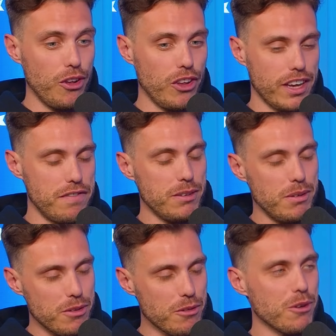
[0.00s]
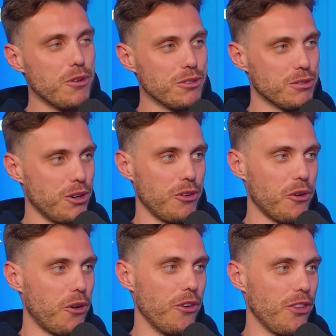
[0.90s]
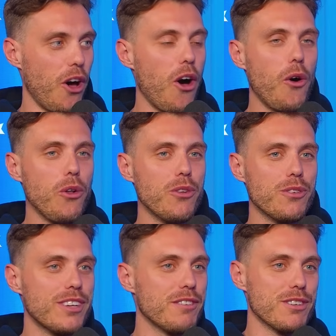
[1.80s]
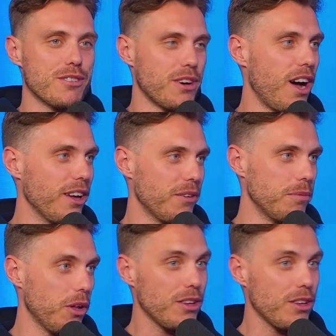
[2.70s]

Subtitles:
like if this was the rules for a draw, the whole of Australia would be like,